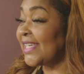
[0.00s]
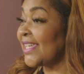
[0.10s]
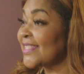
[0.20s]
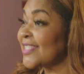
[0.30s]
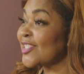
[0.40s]

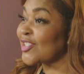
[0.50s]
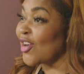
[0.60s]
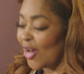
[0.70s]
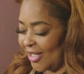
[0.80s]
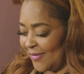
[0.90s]
get
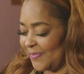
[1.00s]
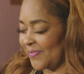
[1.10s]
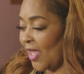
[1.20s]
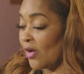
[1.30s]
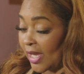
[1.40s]
started.
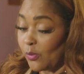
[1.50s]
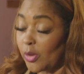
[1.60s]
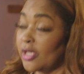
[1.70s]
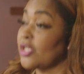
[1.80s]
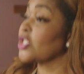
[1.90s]
Okay, we're gonna